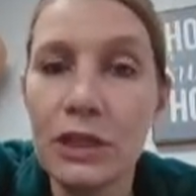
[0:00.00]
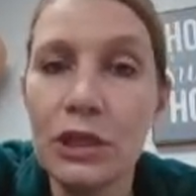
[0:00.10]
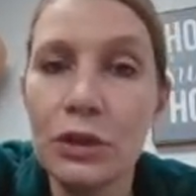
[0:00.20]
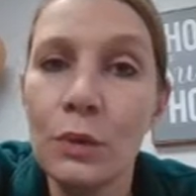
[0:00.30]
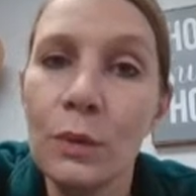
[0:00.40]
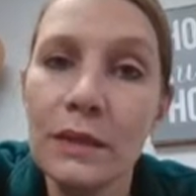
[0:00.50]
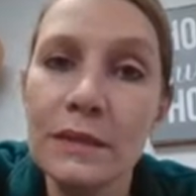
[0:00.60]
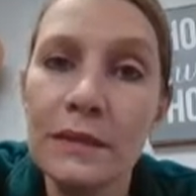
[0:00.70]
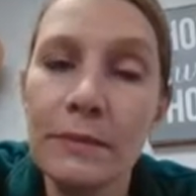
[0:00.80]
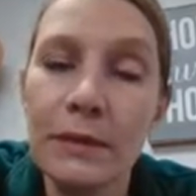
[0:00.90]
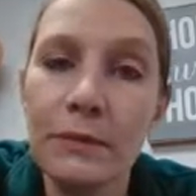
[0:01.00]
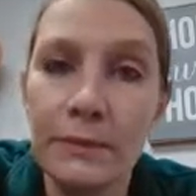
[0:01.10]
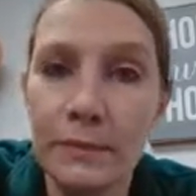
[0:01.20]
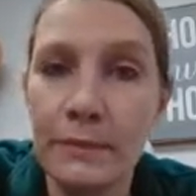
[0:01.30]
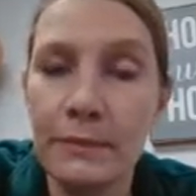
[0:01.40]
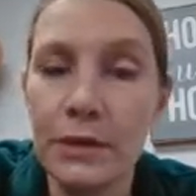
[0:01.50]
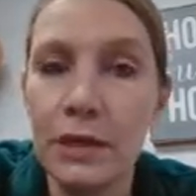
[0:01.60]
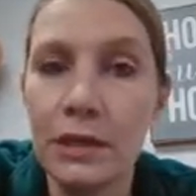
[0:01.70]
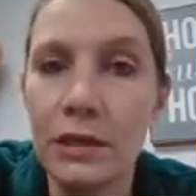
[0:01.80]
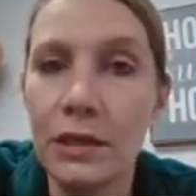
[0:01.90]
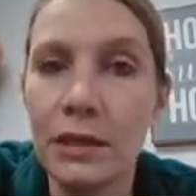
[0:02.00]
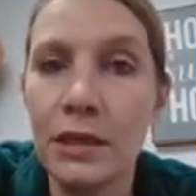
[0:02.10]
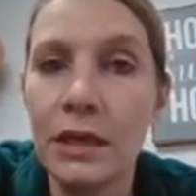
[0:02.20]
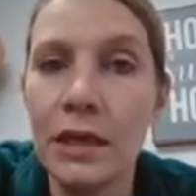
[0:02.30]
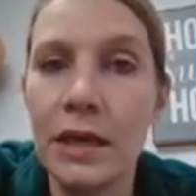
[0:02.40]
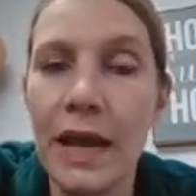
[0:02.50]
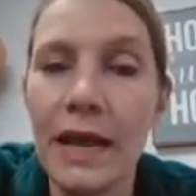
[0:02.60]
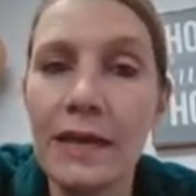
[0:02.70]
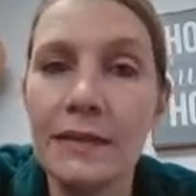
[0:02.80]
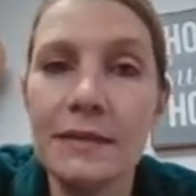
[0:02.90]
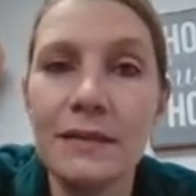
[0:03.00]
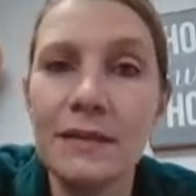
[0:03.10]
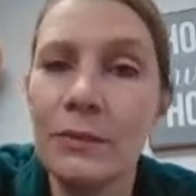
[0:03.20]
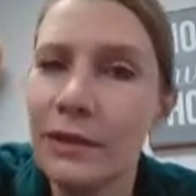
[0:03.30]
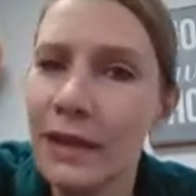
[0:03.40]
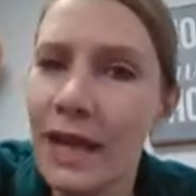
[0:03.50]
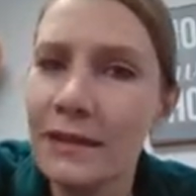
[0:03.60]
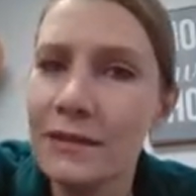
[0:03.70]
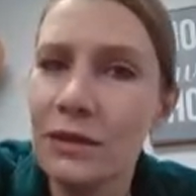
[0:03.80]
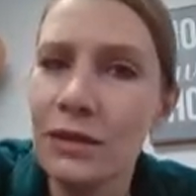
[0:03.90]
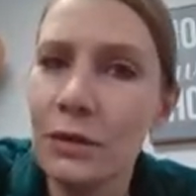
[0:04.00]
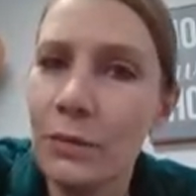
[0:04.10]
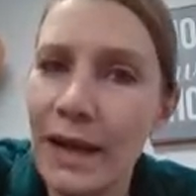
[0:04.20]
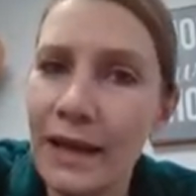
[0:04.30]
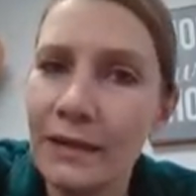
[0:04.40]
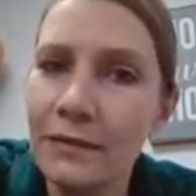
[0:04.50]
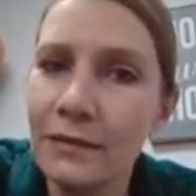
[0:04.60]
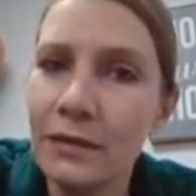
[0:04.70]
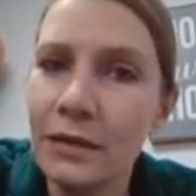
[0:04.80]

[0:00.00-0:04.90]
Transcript: Do you want to be remembered as someone like Sir Gawain